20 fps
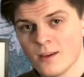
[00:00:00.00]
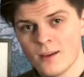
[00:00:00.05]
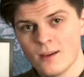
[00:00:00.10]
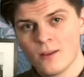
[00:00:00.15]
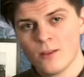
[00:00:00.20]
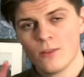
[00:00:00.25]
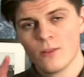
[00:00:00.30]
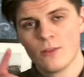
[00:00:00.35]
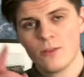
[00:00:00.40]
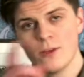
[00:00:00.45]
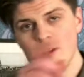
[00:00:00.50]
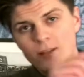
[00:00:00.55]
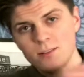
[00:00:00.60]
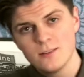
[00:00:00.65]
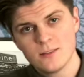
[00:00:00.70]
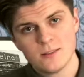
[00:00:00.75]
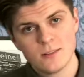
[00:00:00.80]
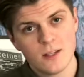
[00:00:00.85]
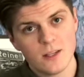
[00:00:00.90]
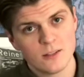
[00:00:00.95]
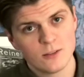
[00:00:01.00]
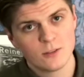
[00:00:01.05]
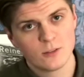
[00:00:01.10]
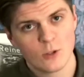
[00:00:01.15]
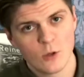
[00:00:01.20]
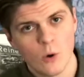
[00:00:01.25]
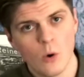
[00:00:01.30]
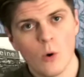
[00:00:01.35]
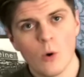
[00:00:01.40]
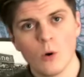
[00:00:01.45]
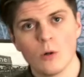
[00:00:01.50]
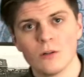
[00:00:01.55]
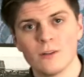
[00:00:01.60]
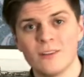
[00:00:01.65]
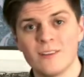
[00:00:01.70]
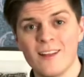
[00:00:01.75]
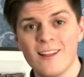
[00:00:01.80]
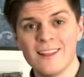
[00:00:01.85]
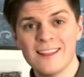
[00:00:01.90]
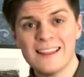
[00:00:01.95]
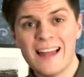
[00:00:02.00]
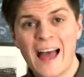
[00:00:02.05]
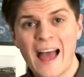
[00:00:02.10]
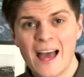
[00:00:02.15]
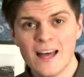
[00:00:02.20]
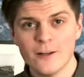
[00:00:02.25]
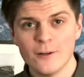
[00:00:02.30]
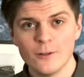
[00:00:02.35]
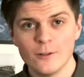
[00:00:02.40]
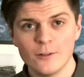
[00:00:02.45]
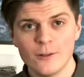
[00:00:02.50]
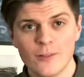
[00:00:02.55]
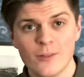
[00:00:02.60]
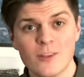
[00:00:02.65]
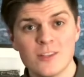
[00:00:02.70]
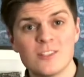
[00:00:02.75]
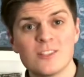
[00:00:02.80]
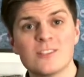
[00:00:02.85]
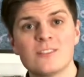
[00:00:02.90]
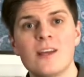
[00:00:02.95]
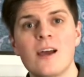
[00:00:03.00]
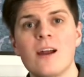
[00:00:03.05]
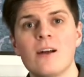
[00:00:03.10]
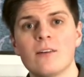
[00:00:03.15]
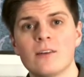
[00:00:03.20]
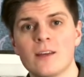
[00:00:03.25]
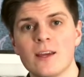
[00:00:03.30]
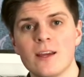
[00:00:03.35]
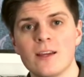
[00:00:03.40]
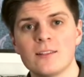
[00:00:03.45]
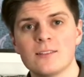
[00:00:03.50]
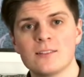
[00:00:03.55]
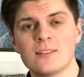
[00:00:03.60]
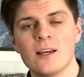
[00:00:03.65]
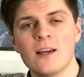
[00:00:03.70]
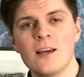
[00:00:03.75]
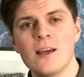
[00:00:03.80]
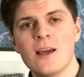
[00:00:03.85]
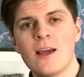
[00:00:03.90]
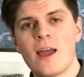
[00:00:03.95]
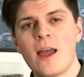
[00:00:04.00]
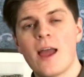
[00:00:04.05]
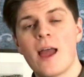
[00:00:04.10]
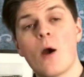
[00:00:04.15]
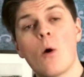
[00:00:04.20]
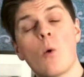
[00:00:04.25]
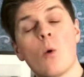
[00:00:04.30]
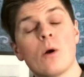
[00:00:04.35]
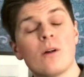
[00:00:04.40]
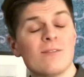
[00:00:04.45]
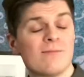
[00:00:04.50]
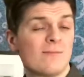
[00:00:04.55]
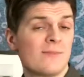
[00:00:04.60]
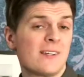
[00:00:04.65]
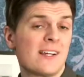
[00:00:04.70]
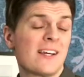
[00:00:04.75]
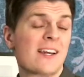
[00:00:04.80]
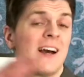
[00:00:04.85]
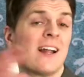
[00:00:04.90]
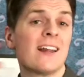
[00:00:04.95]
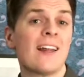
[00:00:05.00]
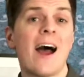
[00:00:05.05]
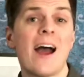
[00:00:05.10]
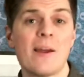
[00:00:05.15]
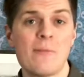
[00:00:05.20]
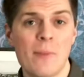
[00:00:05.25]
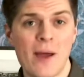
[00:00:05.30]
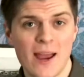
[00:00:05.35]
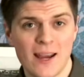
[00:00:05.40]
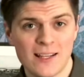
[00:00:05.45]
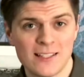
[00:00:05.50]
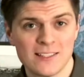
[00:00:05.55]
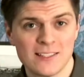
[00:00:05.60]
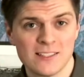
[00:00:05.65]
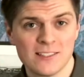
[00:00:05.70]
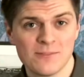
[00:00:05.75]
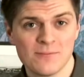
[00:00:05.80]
This is called the ladder, the staircase, or climax.